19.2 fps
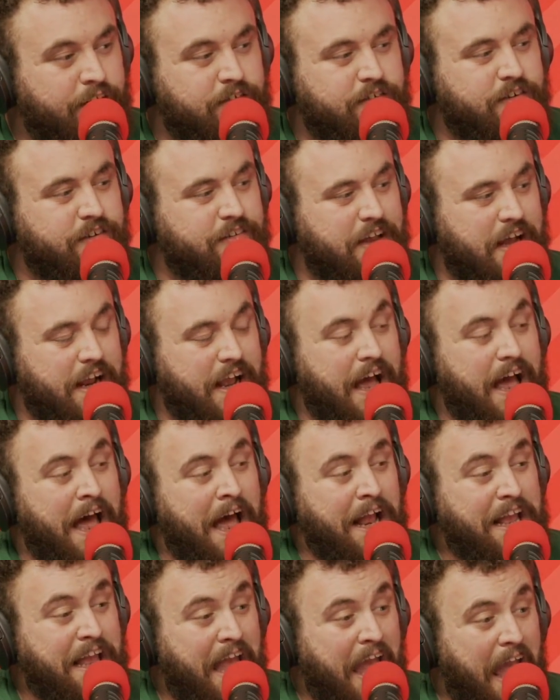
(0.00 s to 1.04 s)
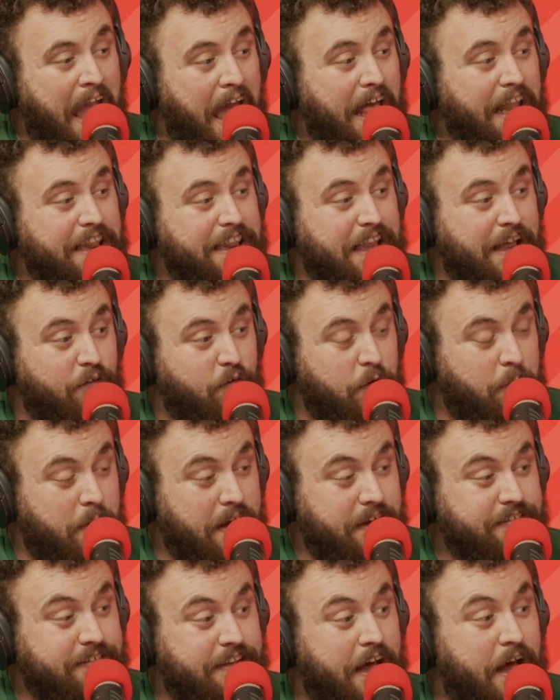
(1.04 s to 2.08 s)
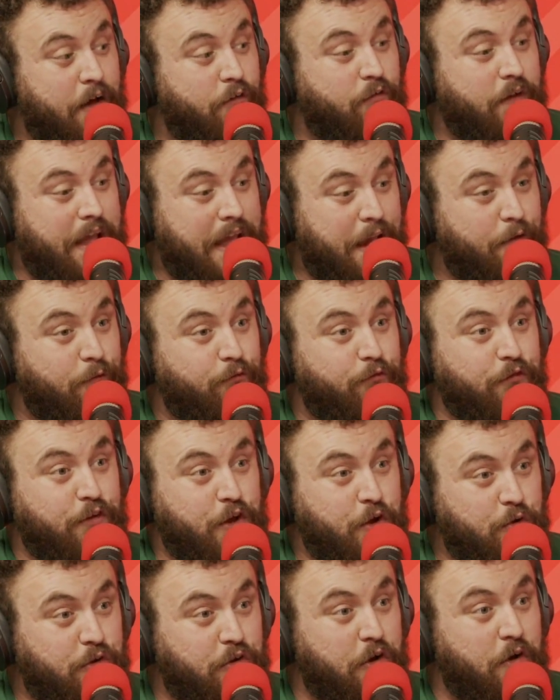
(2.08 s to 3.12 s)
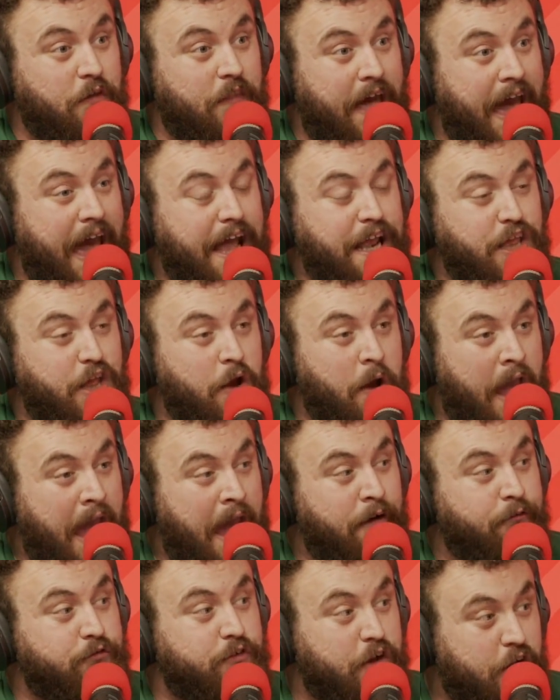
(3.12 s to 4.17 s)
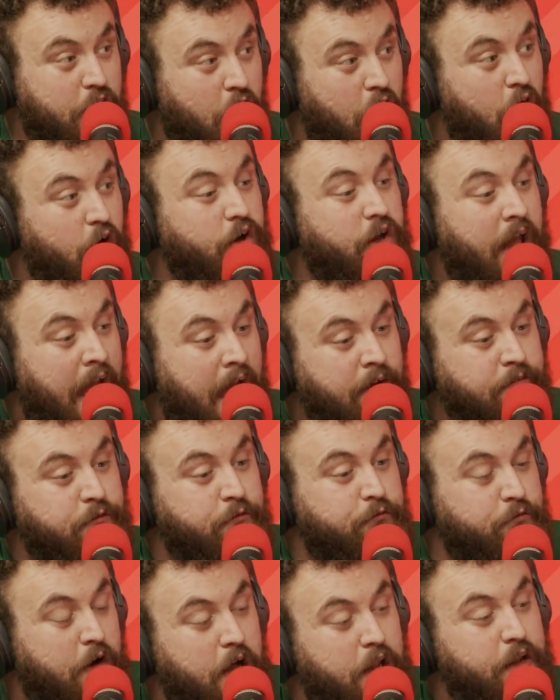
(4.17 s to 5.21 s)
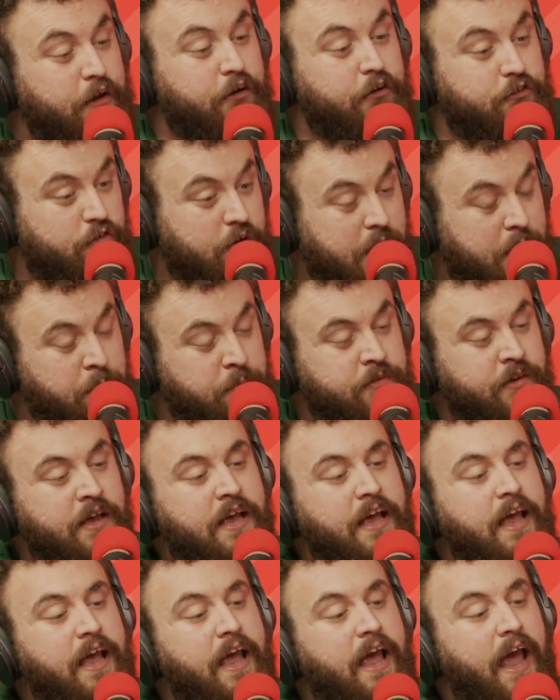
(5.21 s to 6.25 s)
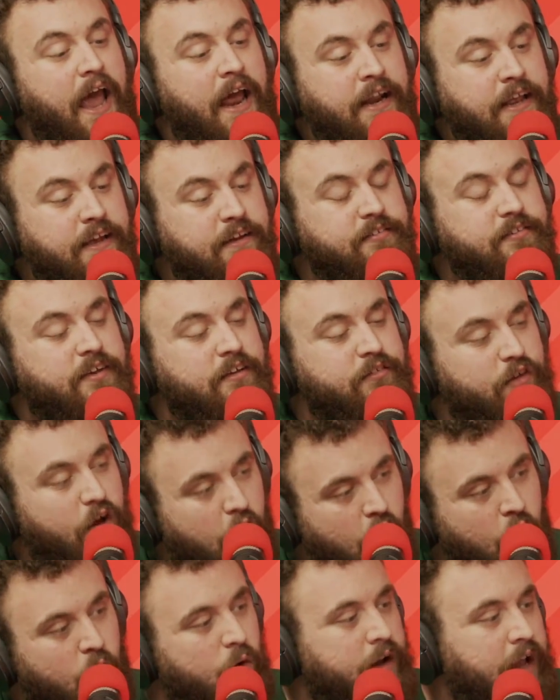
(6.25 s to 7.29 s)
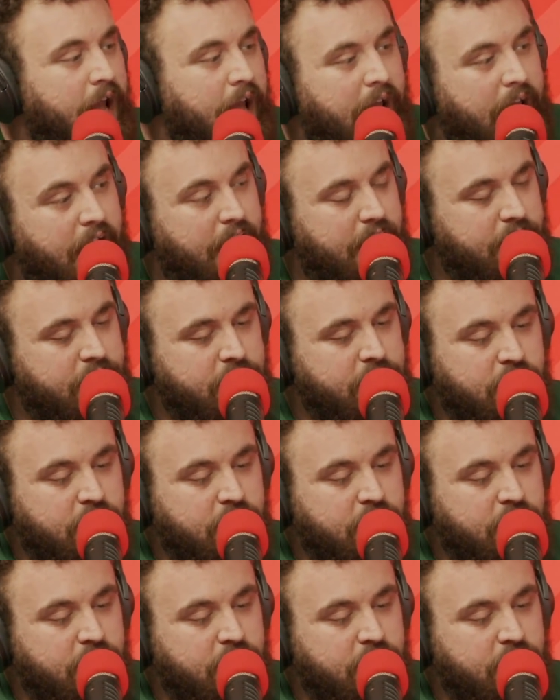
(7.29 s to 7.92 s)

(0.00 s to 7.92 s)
And she's like, I can't live with myself if you do that. You have to go. You have to follow your dreams. And he says, okay.